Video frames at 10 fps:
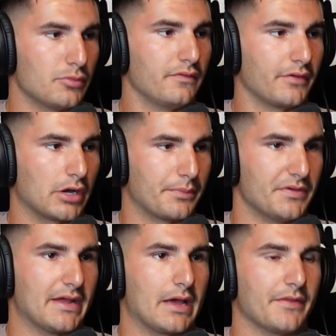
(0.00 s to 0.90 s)
moving up
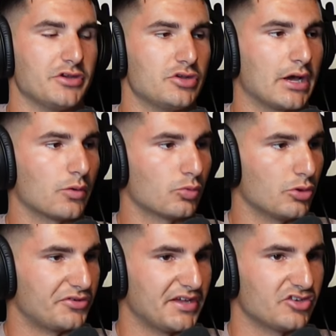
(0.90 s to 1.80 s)
and down. Then you got
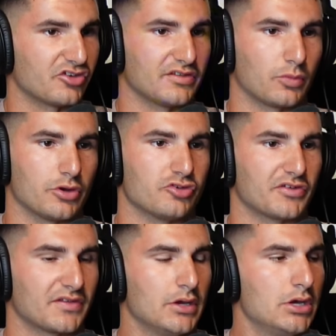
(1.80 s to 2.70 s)
rotations where you're
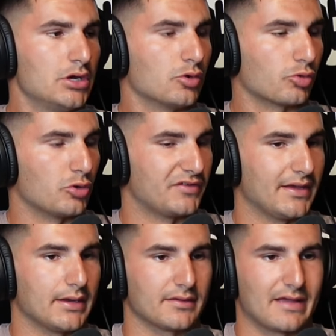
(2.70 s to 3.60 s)
just
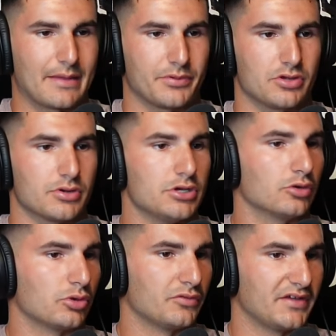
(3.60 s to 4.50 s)
rotating, tapping your heel,
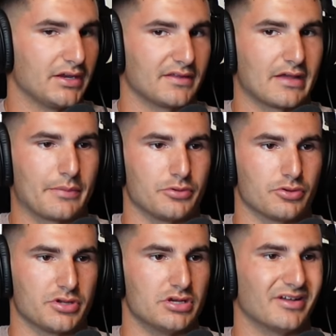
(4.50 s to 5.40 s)
rotating, tapping
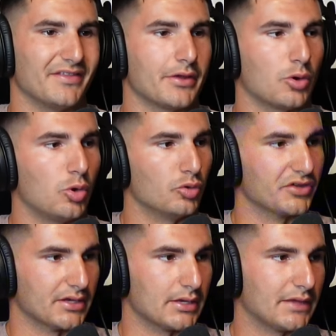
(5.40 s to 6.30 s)
your heel, and then
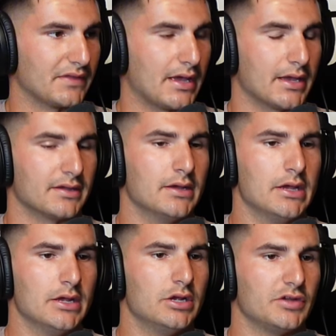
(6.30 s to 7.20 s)
holding it at the end.
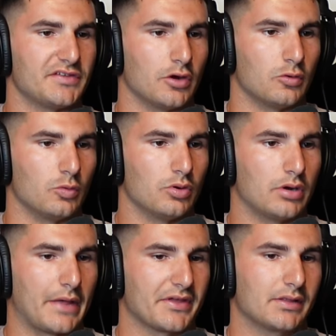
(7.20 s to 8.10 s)
So
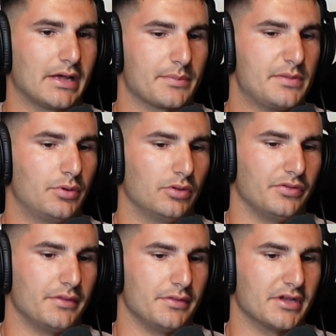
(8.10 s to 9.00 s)
I think a lot of people
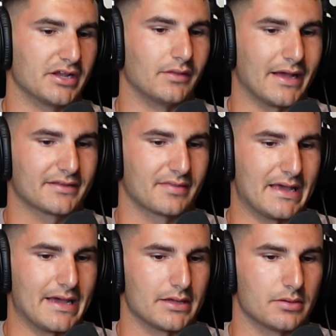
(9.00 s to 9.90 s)
neglect
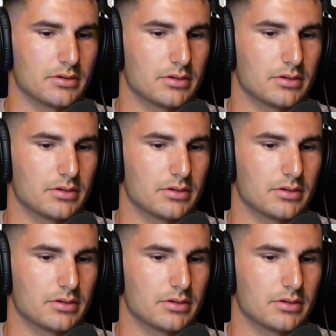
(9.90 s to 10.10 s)
that